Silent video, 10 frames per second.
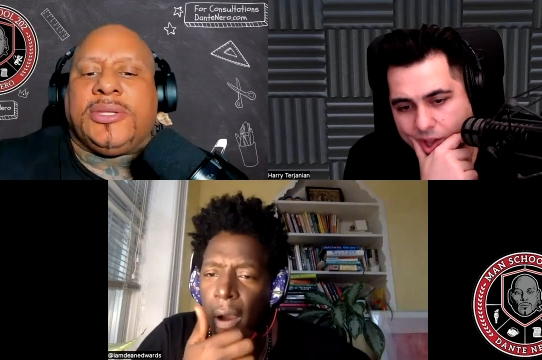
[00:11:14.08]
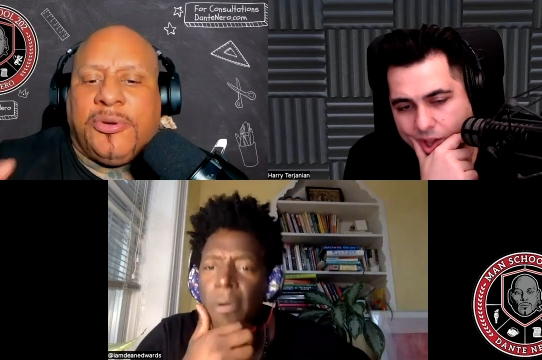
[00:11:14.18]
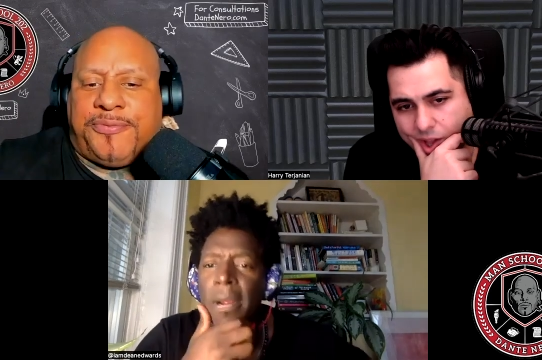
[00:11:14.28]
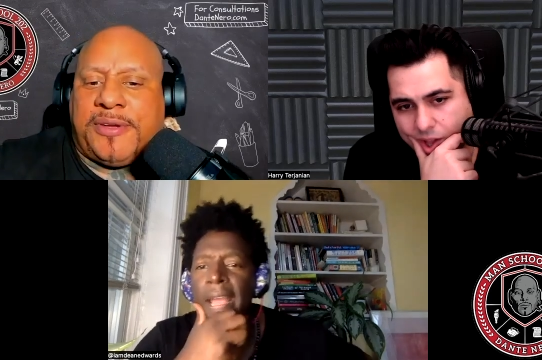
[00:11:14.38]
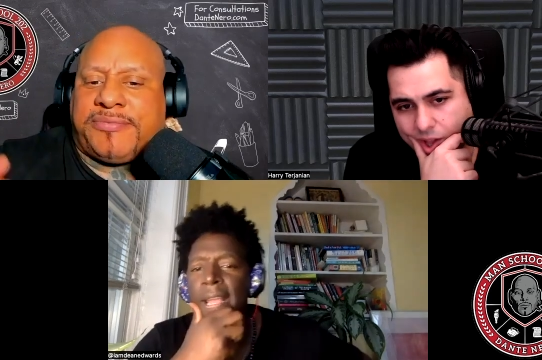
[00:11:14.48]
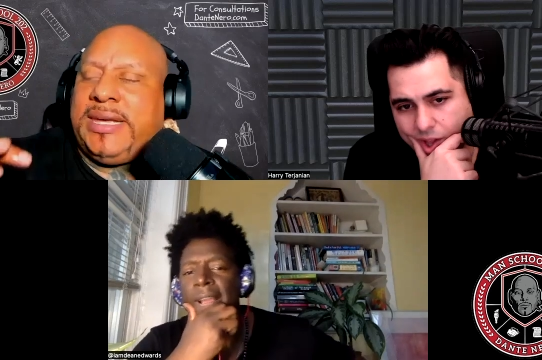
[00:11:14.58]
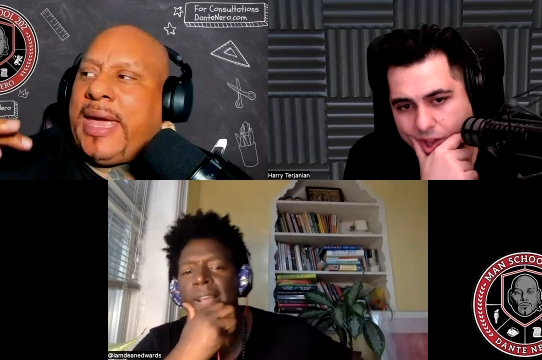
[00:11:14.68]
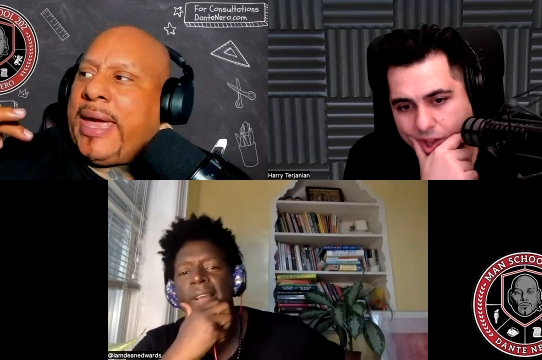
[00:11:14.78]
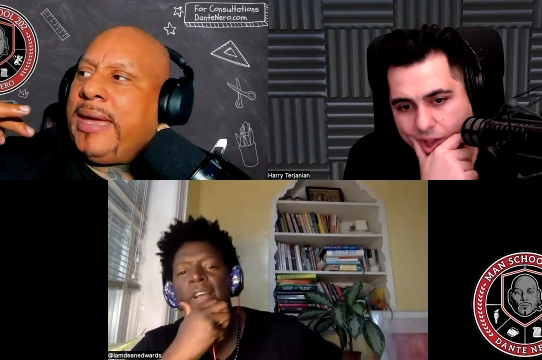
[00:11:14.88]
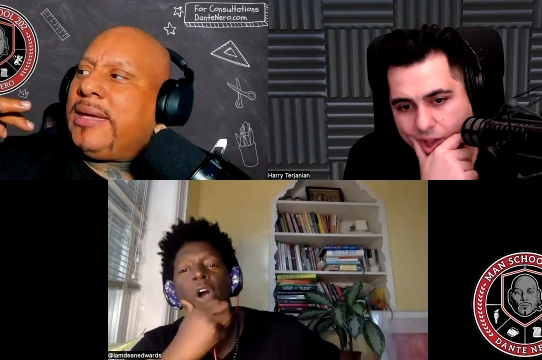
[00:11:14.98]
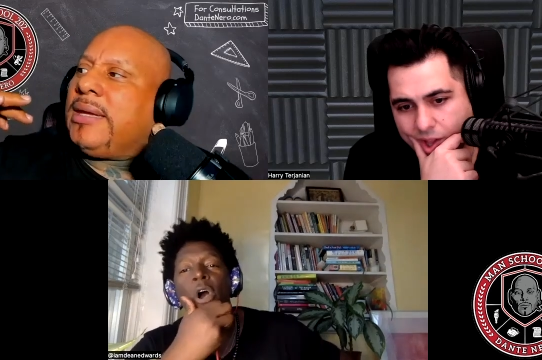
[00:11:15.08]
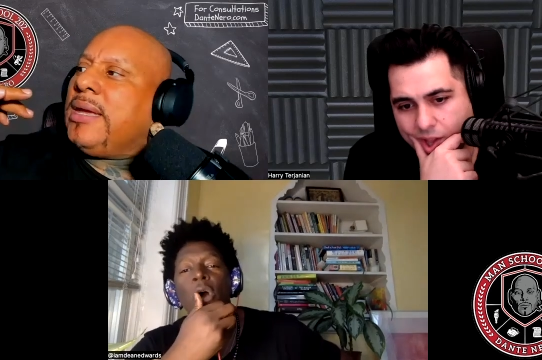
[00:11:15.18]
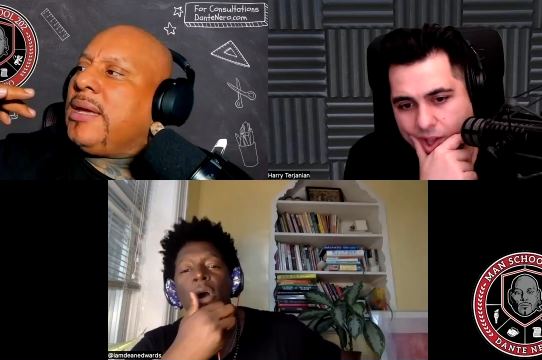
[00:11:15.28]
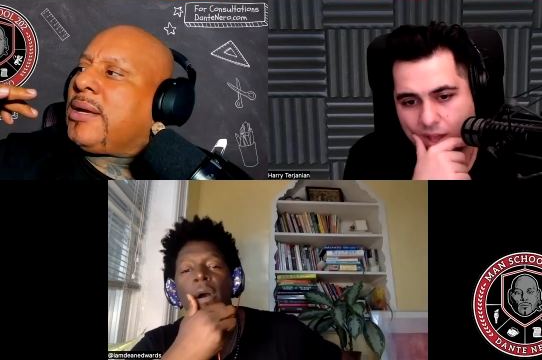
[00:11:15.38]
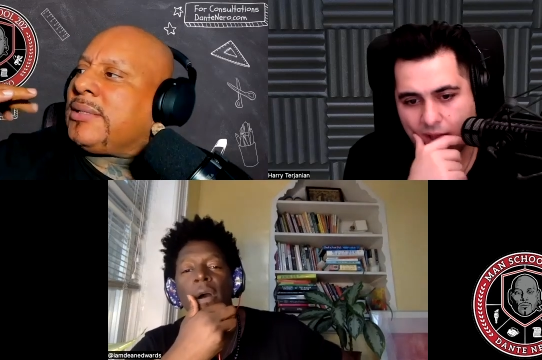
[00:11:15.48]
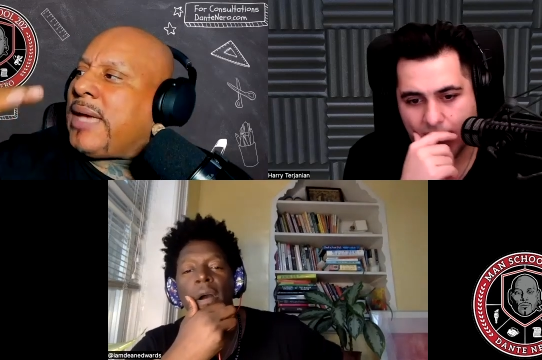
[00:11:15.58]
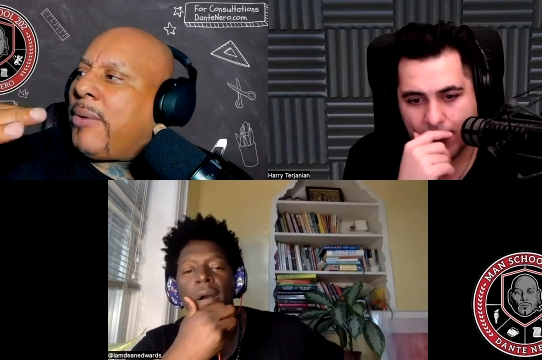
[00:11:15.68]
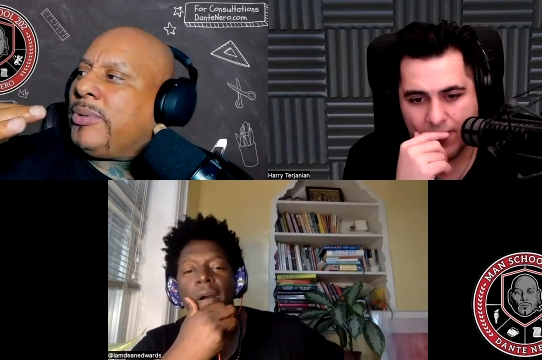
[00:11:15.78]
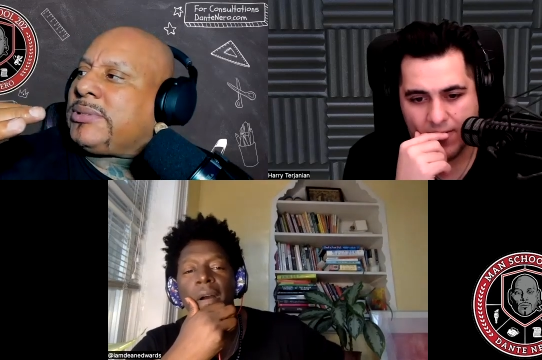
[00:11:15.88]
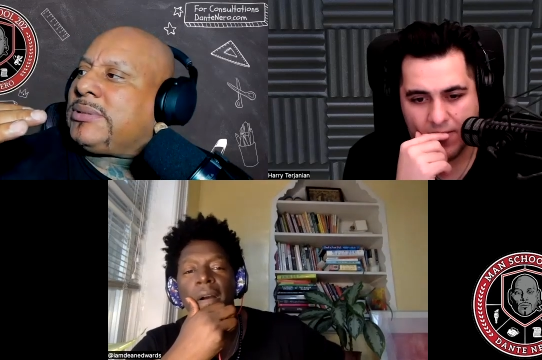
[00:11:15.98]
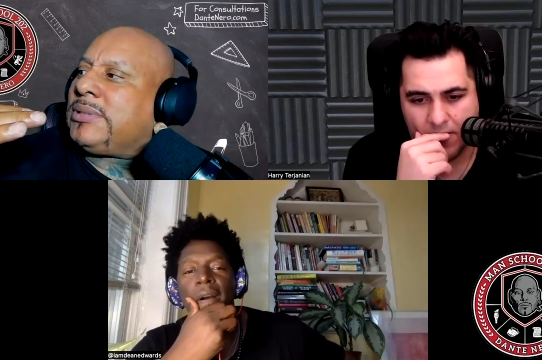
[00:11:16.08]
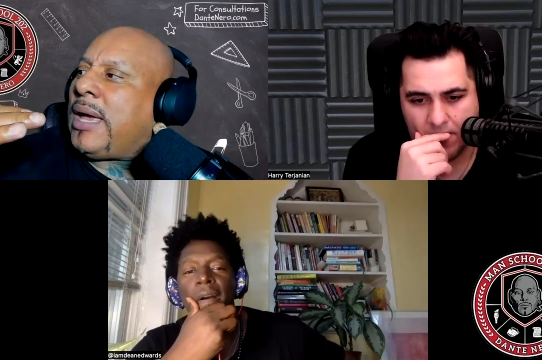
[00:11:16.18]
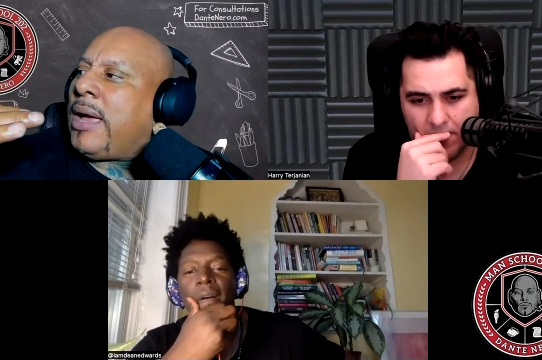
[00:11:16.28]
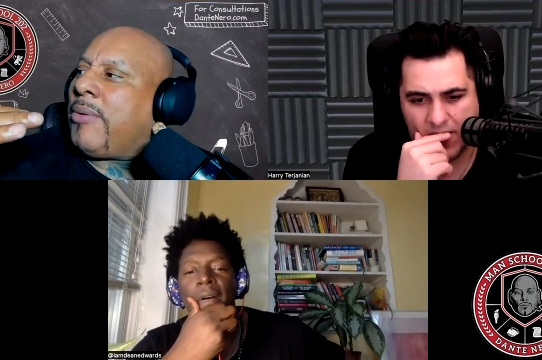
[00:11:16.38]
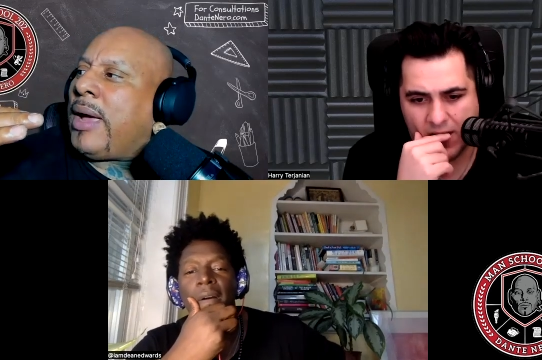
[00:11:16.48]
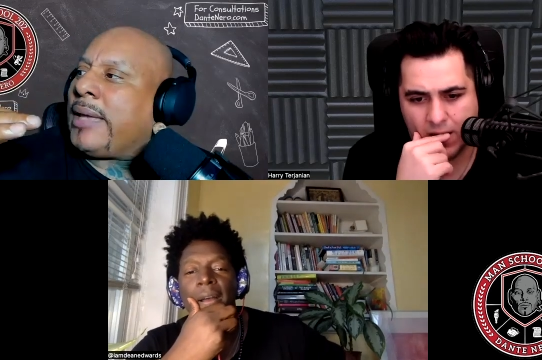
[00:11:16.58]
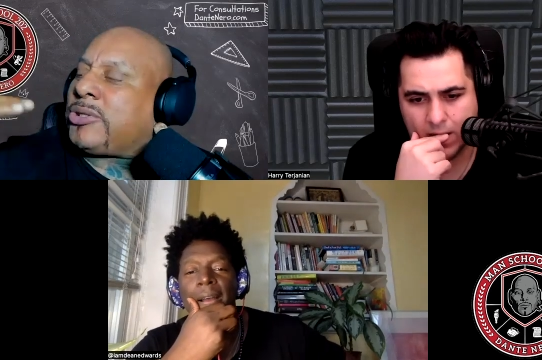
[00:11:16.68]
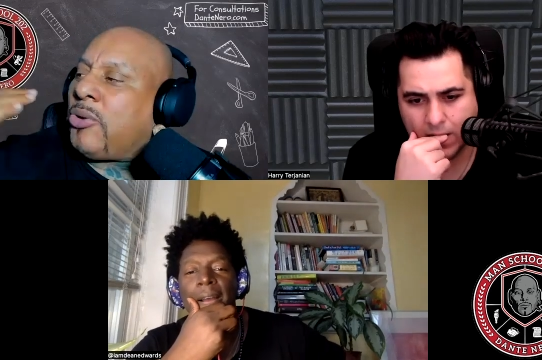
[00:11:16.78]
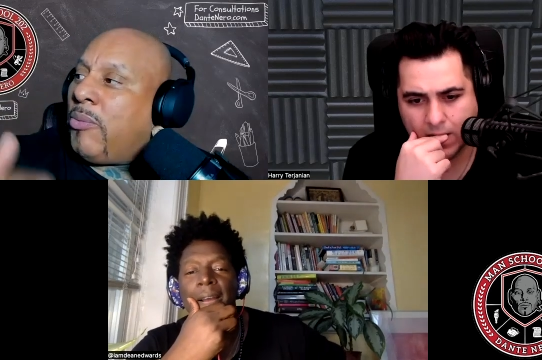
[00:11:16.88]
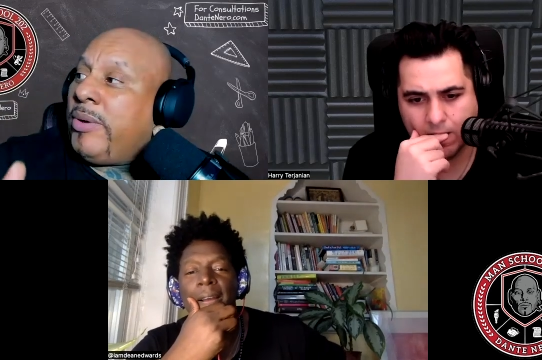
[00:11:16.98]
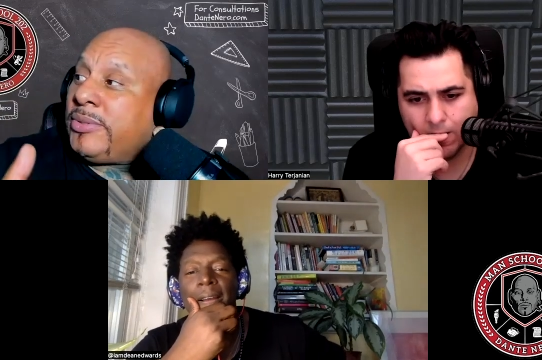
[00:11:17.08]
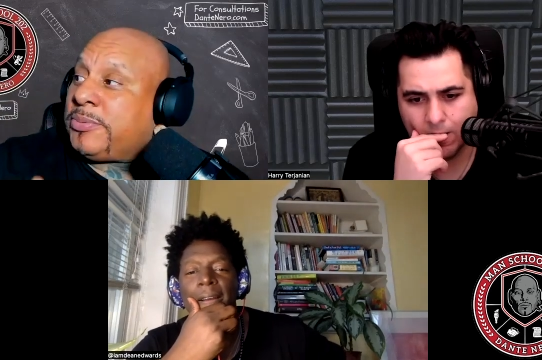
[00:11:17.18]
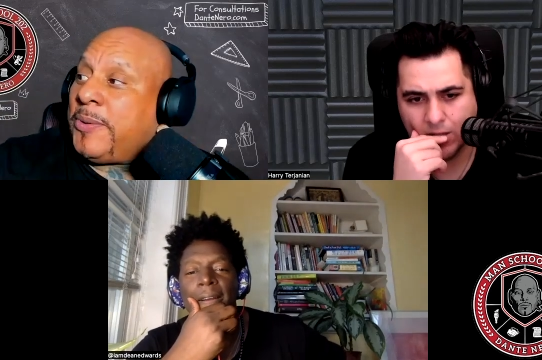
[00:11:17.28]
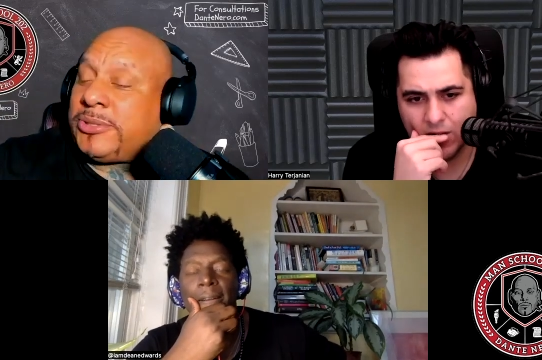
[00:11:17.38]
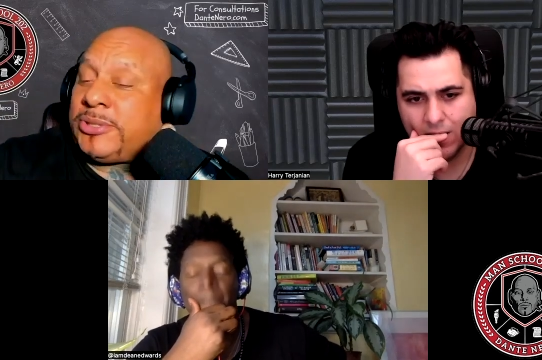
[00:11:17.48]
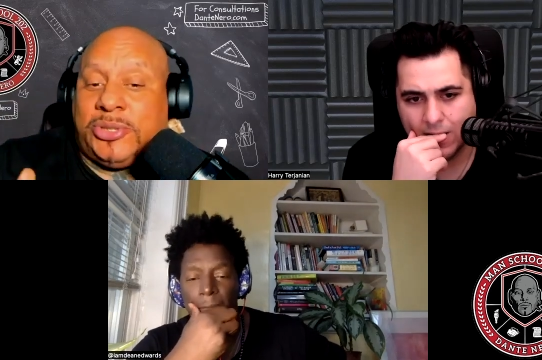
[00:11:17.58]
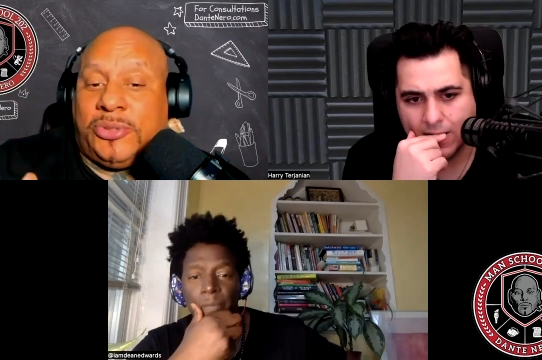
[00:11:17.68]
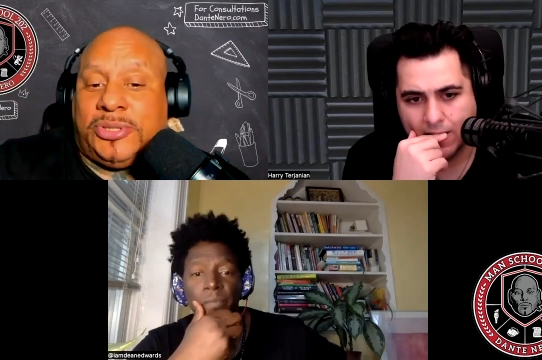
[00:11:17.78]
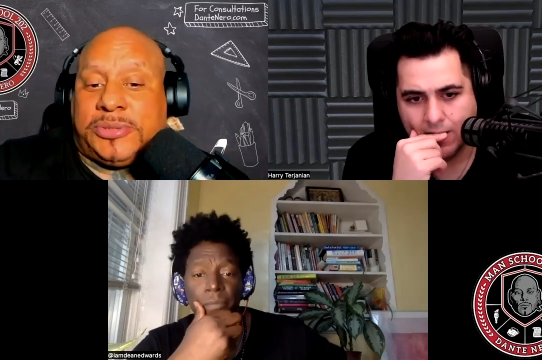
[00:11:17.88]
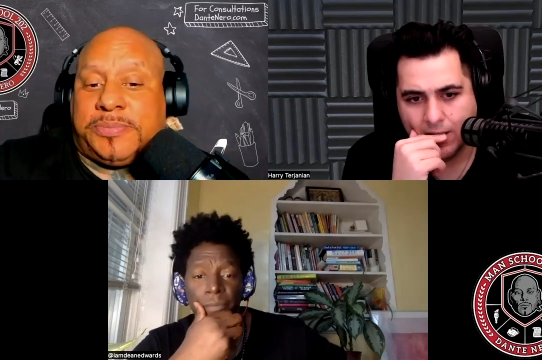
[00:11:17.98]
Speaker 1: 258 because I was I, I thought we were supposed to do this